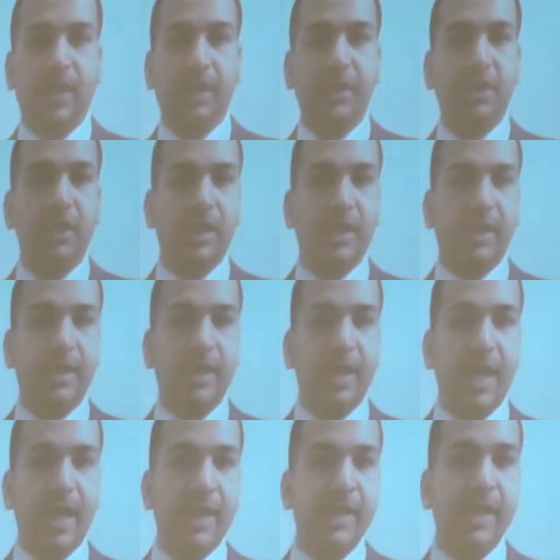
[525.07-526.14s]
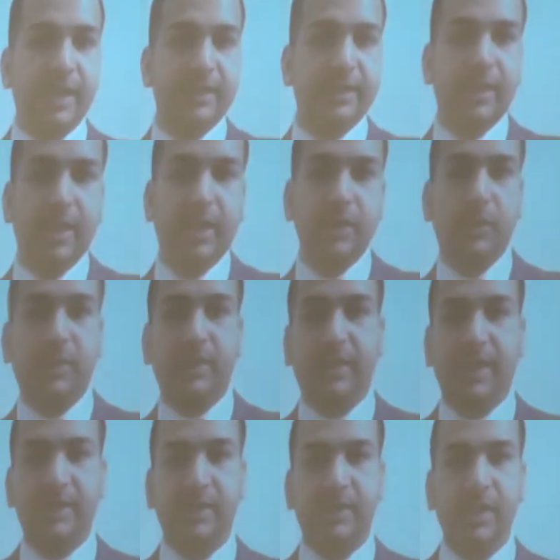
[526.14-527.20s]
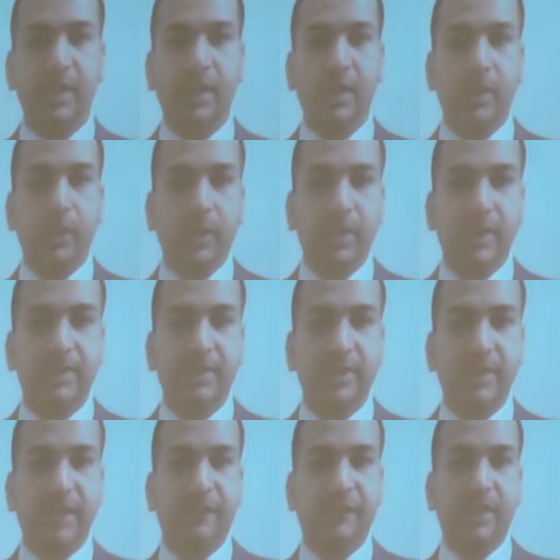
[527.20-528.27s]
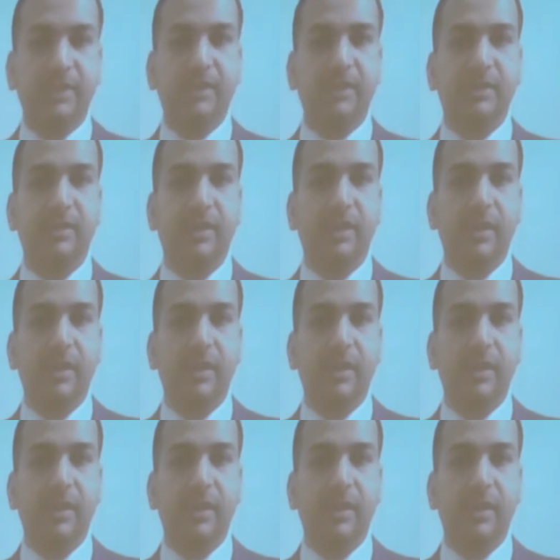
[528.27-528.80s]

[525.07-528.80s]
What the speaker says: you look at any asset class, whether that's real estate funds,